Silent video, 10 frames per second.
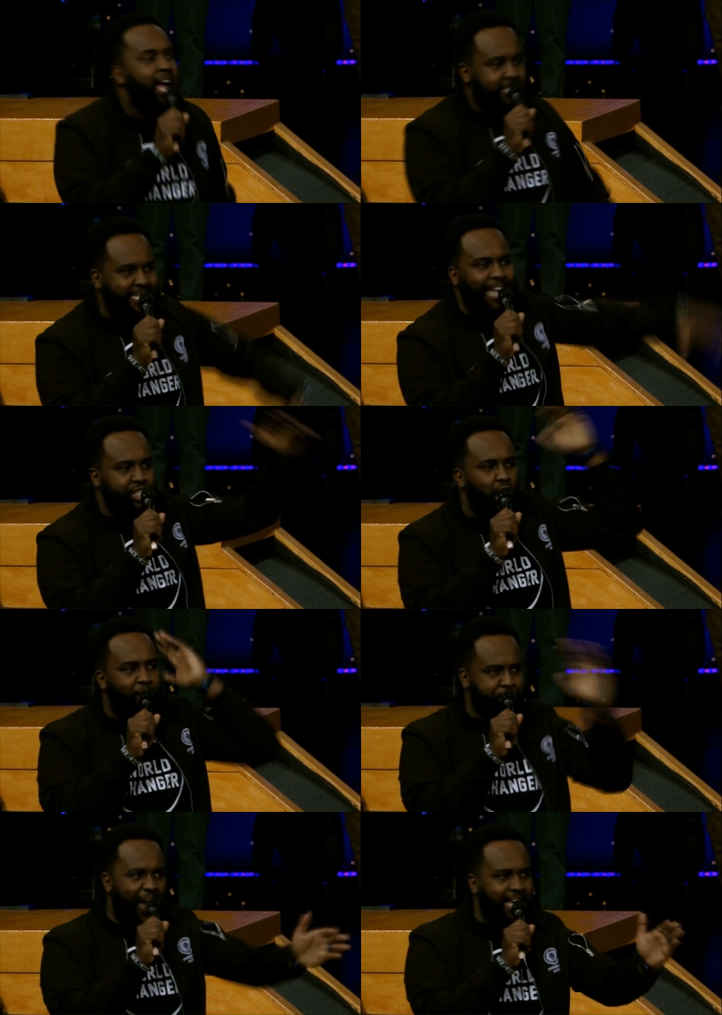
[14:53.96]
Set your
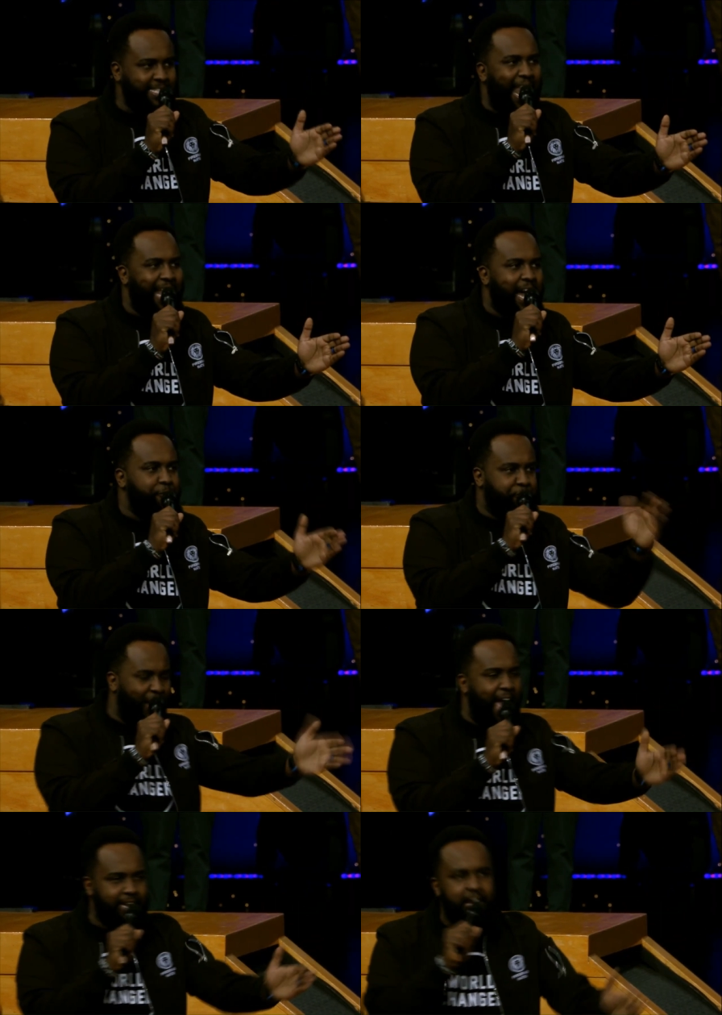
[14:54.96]
face like a
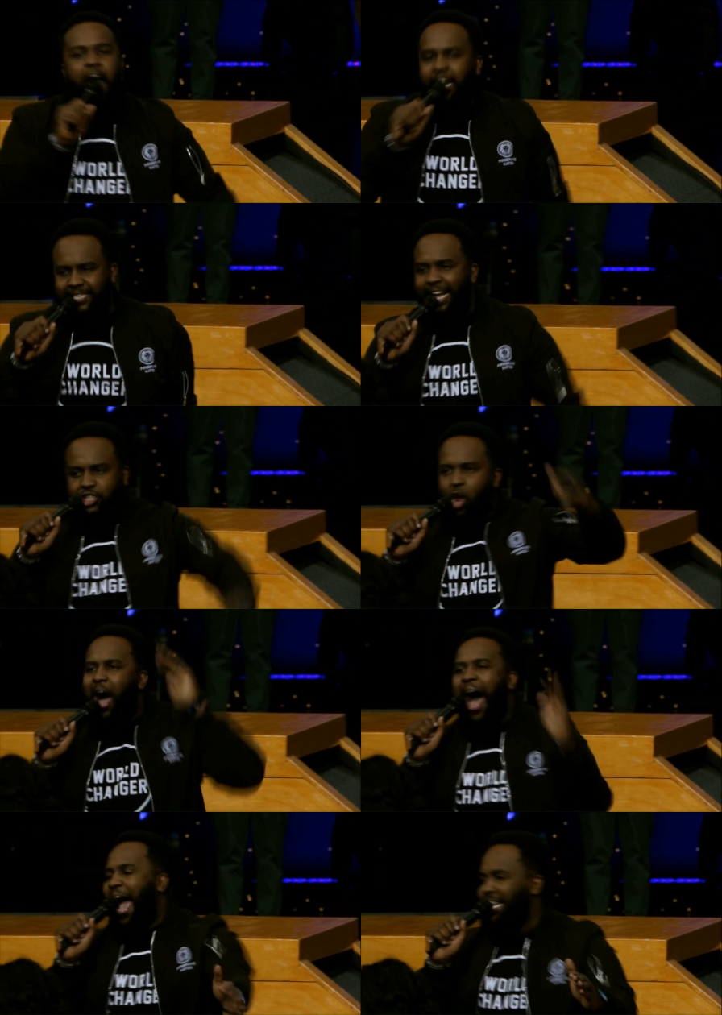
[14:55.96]
flint. Set your
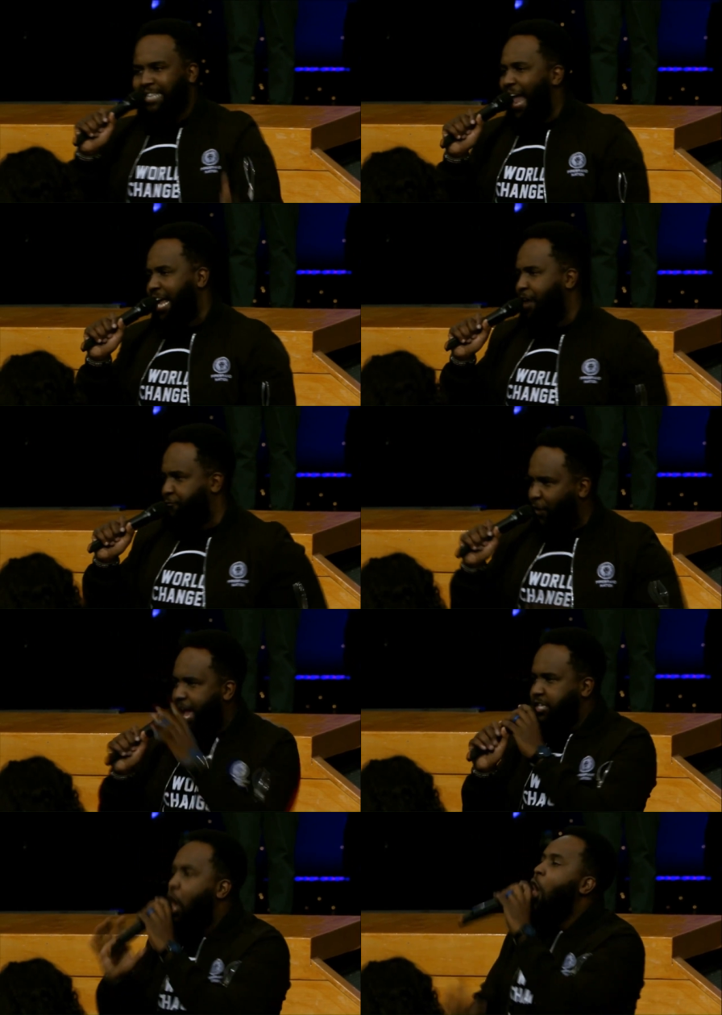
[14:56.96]
eyes like a
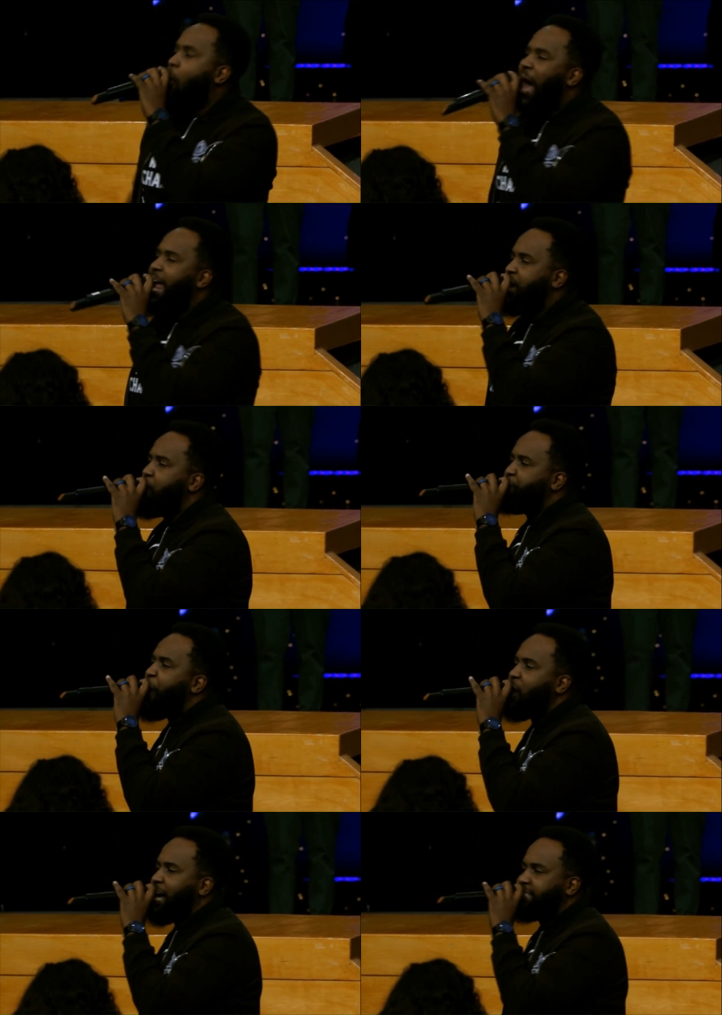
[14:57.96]
flint. What are you
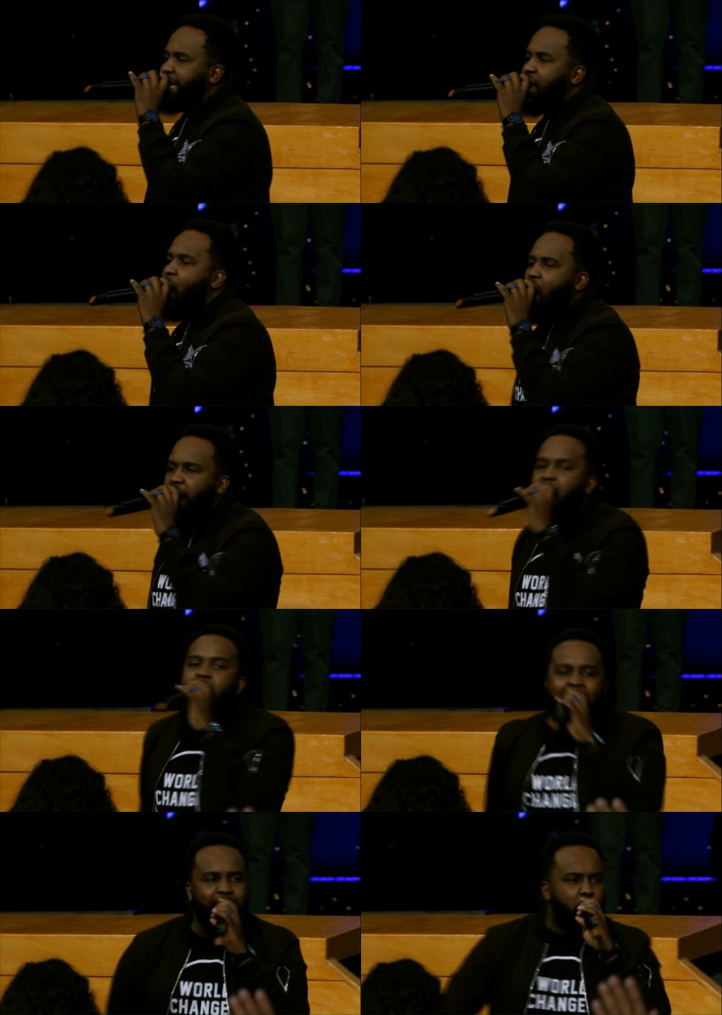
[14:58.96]
focusing on?
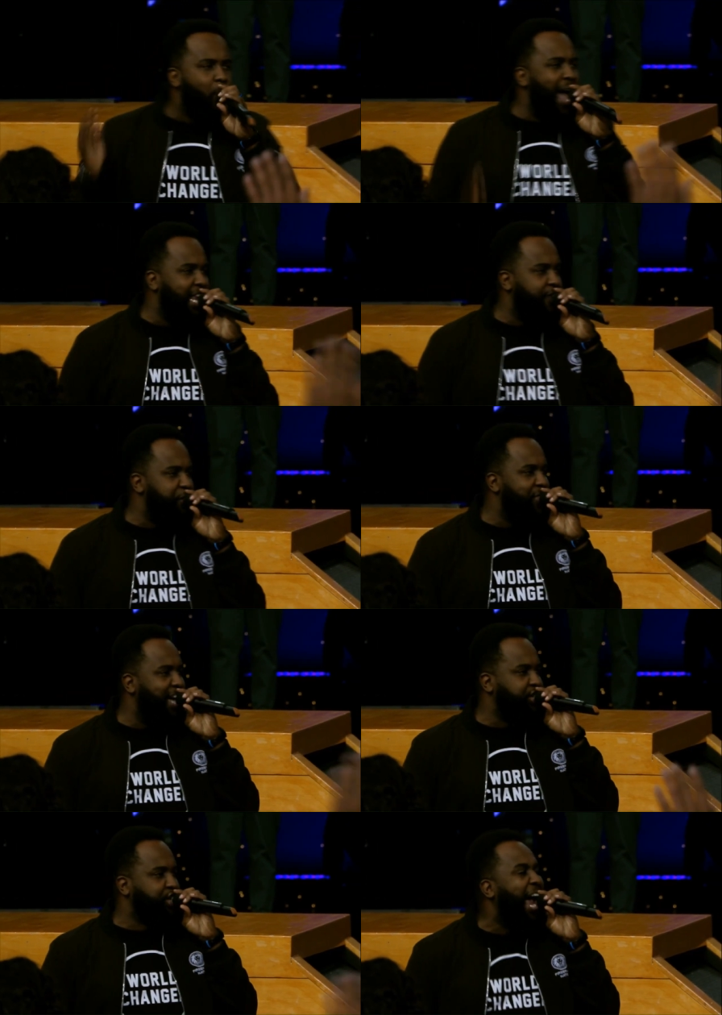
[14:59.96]
Are you waiting for the
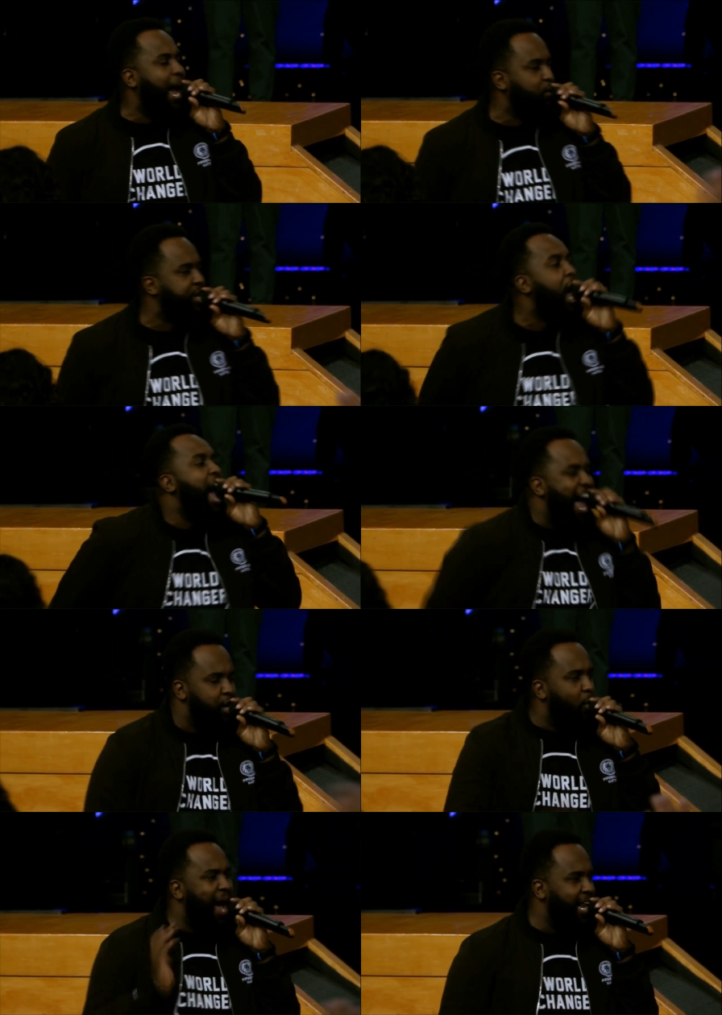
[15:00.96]
shout? Are
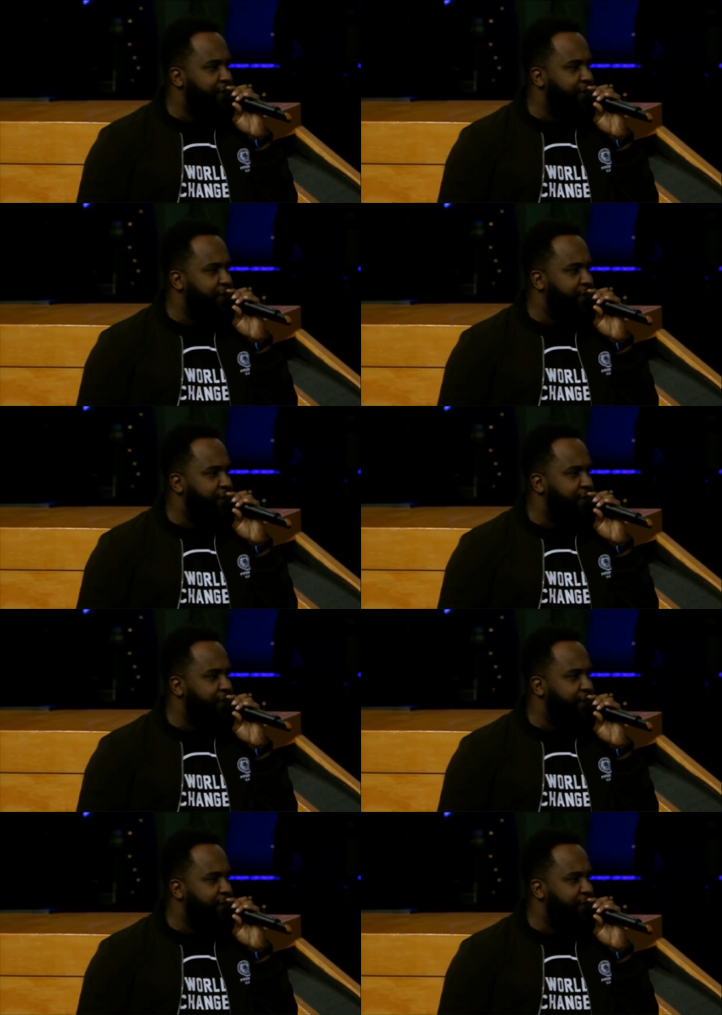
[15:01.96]
you waiting